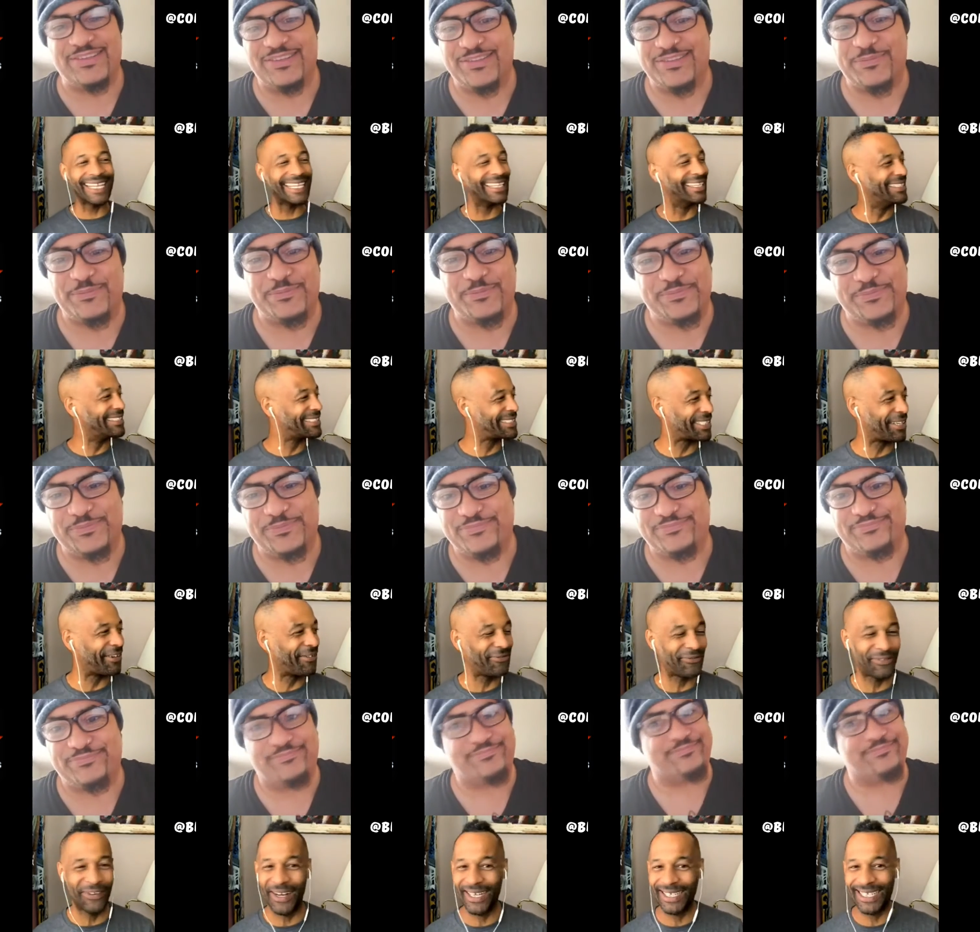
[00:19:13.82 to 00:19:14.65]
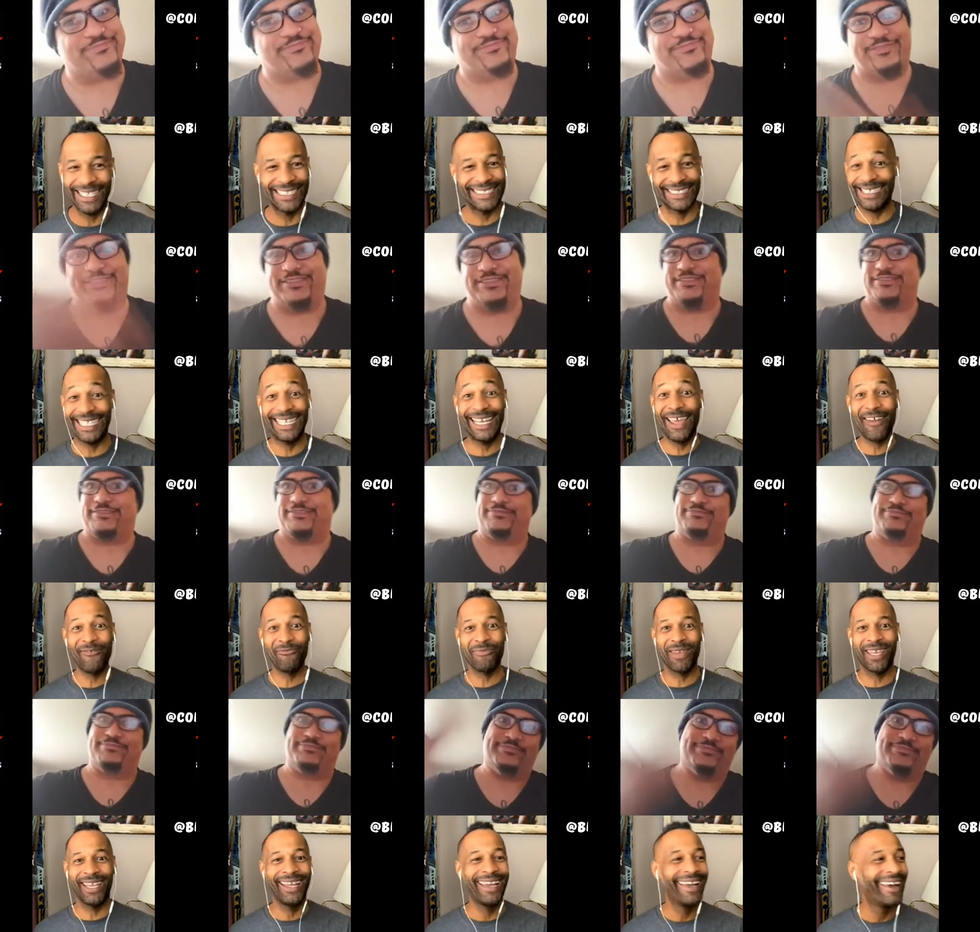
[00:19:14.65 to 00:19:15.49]
Speaker 1: she fucking she left me.
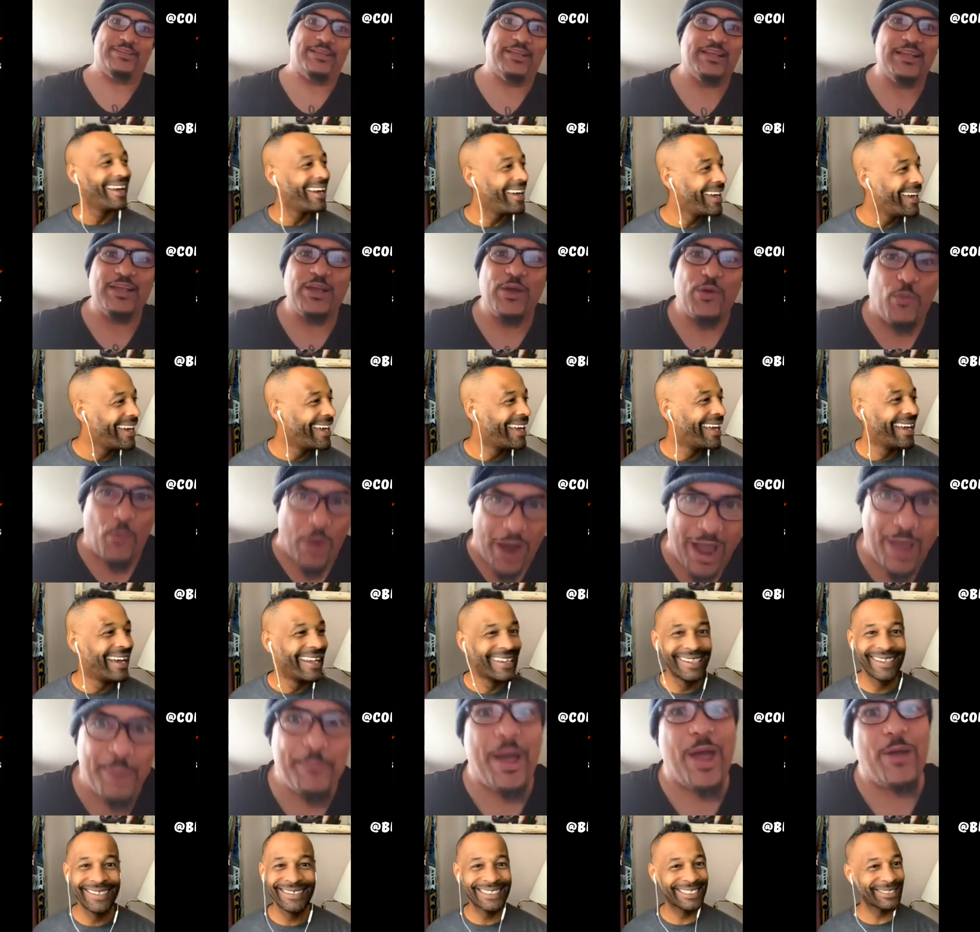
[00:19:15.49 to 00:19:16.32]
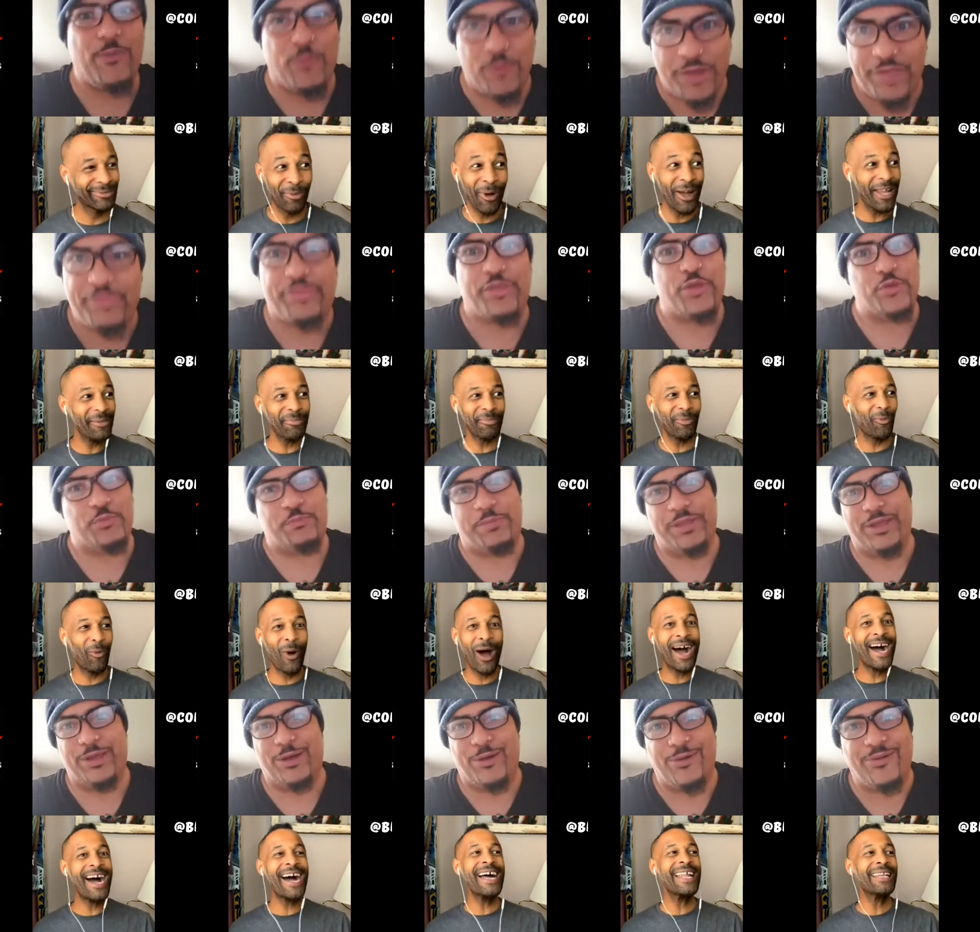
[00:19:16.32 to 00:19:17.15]
Speaker 2: Why am I with you,
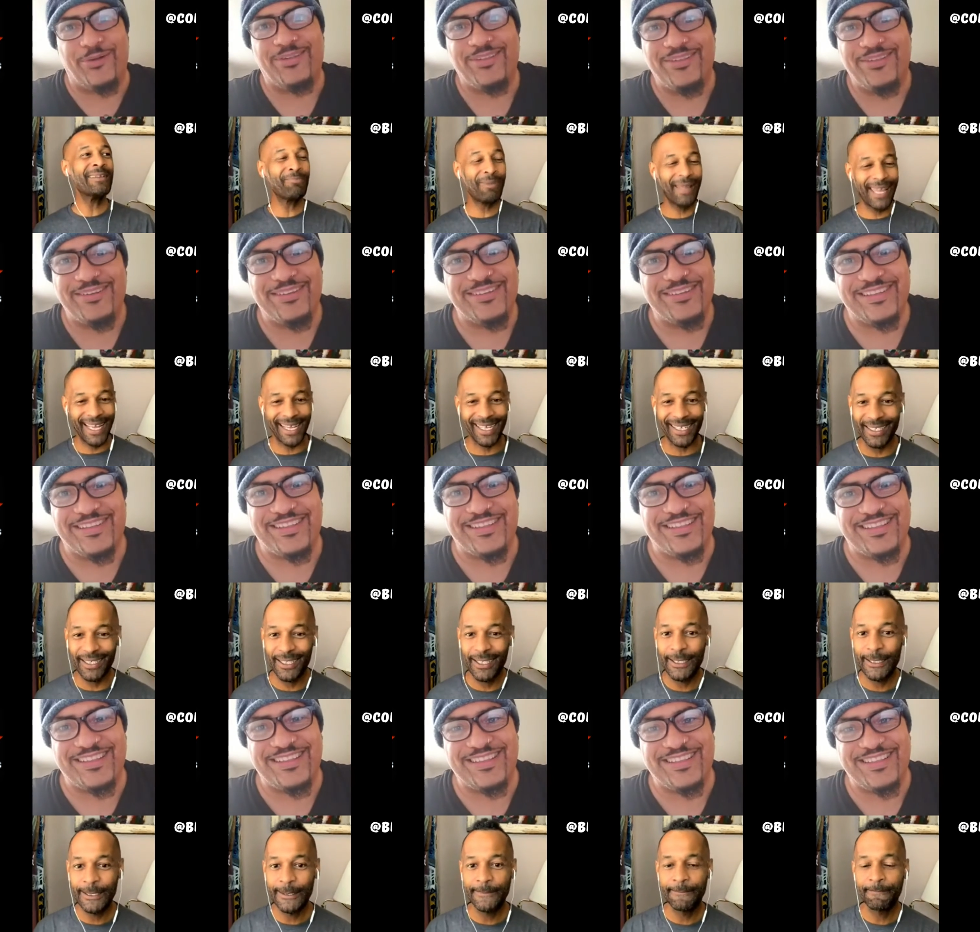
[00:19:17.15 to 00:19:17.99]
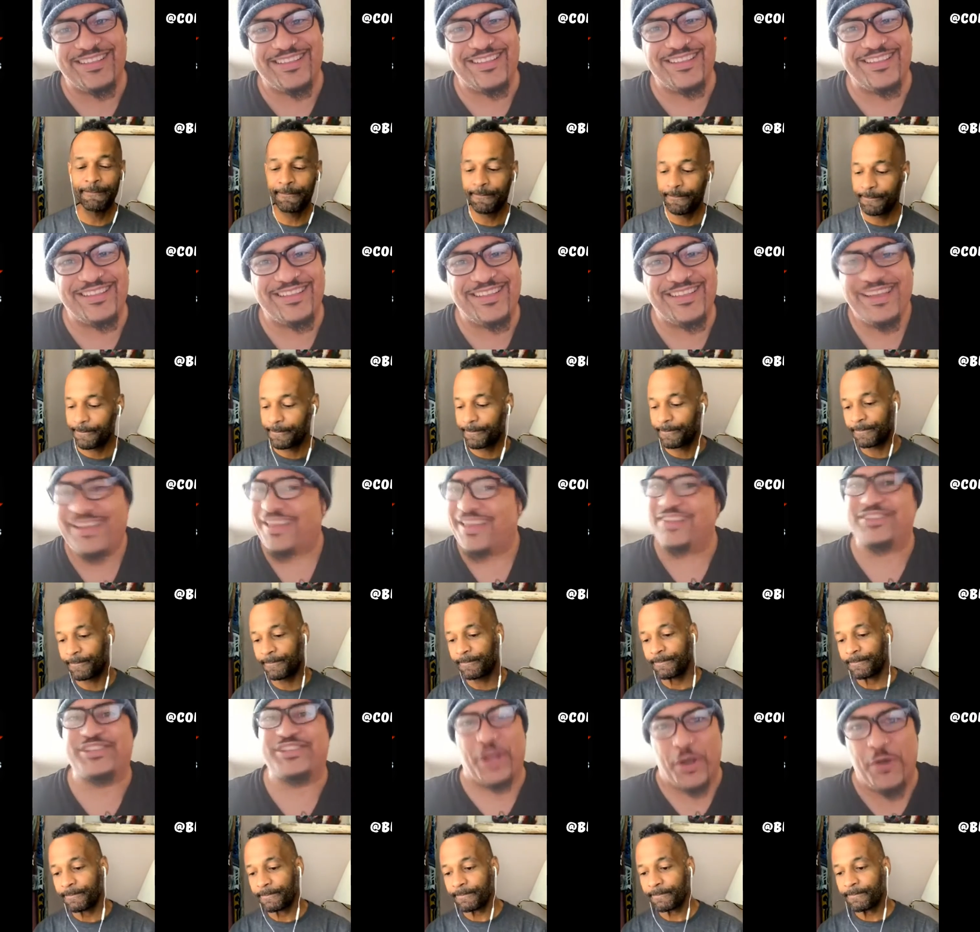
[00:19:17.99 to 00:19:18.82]
Bill? it's
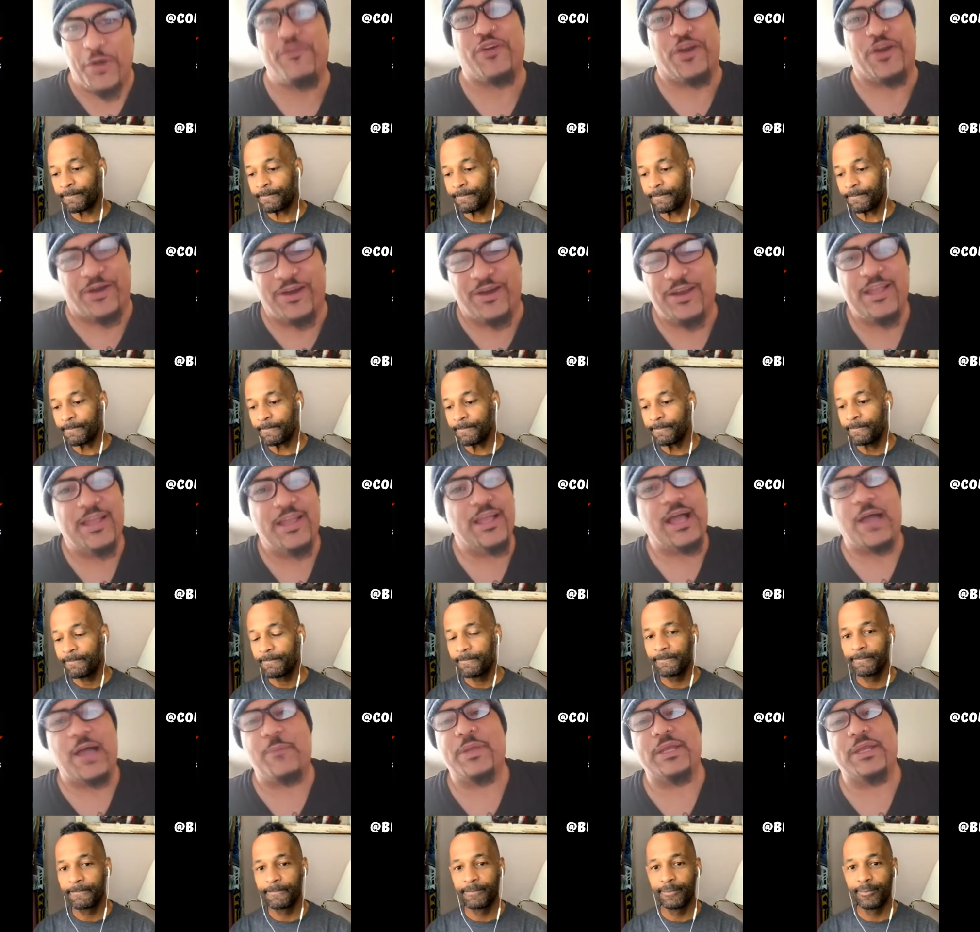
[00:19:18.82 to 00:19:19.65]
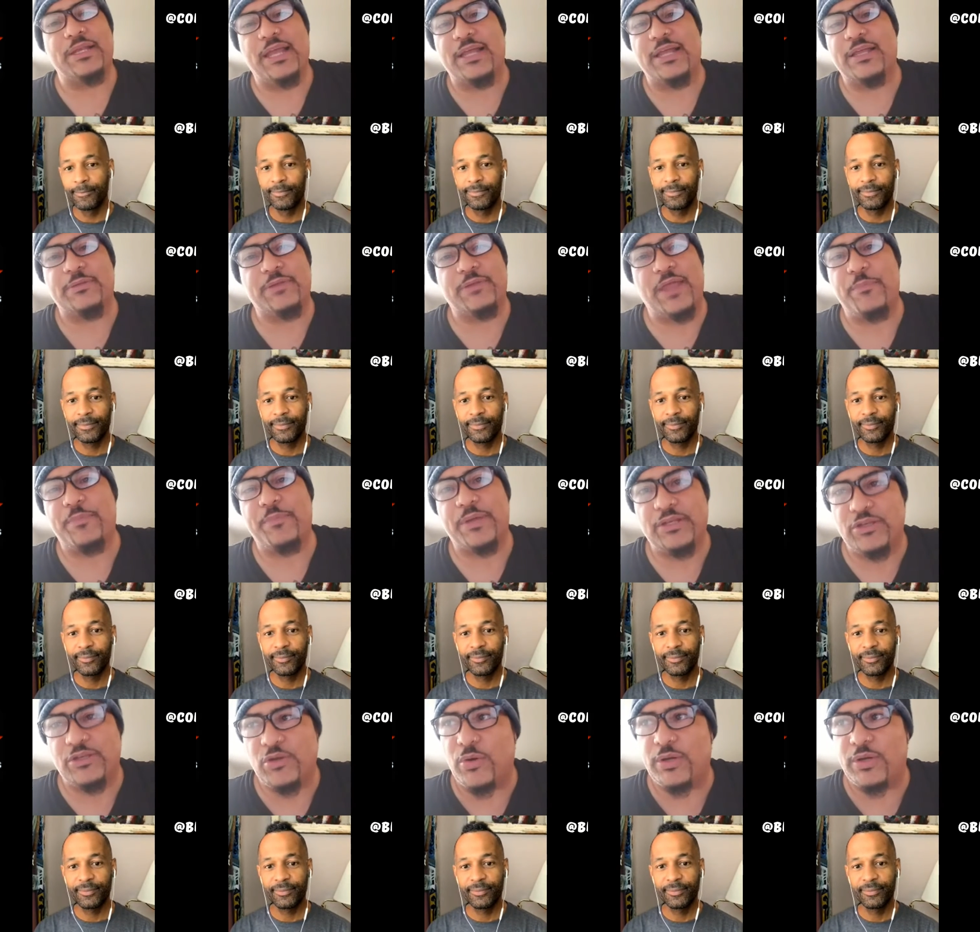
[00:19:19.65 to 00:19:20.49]
over. I mean, they they've been
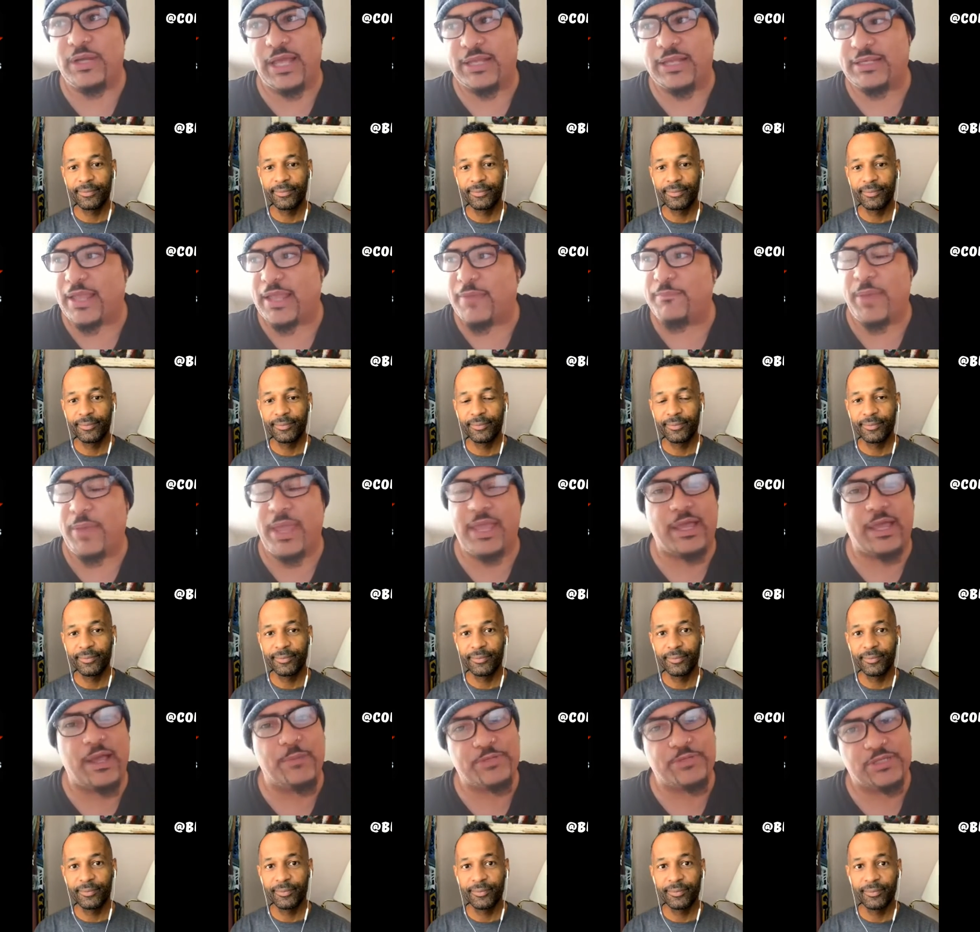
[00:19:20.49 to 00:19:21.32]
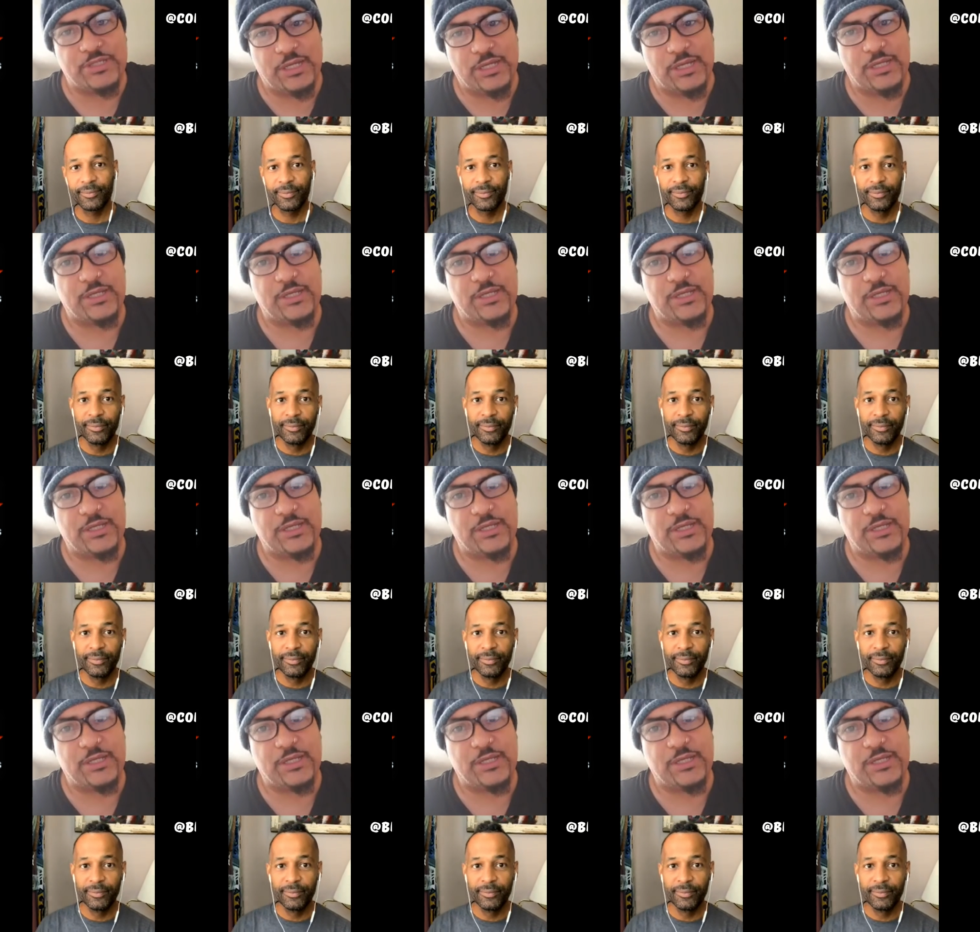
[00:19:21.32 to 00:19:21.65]
doing that. They make up shit.